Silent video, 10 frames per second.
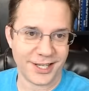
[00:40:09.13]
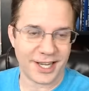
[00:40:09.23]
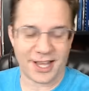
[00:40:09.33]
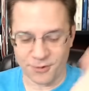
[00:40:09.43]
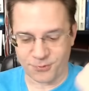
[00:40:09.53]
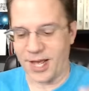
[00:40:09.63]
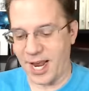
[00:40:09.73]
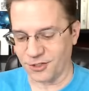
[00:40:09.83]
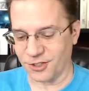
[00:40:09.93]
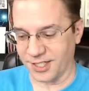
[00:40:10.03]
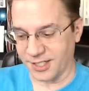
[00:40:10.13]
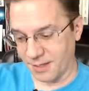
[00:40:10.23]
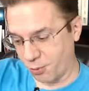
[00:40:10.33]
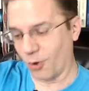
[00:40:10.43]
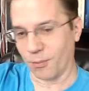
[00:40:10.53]
I have a flashlight and I'm
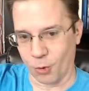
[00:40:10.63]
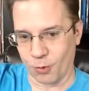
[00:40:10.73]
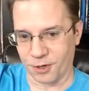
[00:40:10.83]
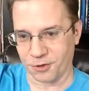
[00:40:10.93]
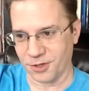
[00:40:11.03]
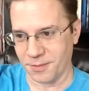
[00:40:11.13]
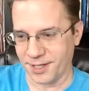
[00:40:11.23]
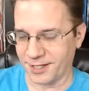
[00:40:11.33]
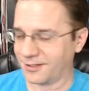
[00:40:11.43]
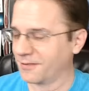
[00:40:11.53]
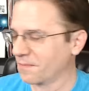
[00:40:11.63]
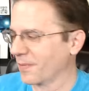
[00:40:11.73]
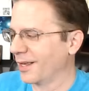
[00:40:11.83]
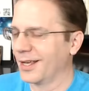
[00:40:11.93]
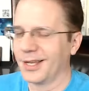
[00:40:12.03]
pouring more water in the base.
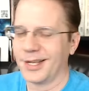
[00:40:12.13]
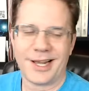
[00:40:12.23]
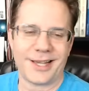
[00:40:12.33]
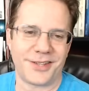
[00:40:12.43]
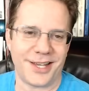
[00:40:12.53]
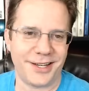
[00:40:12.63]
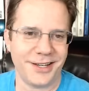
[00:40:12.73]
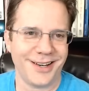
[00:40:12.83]
And then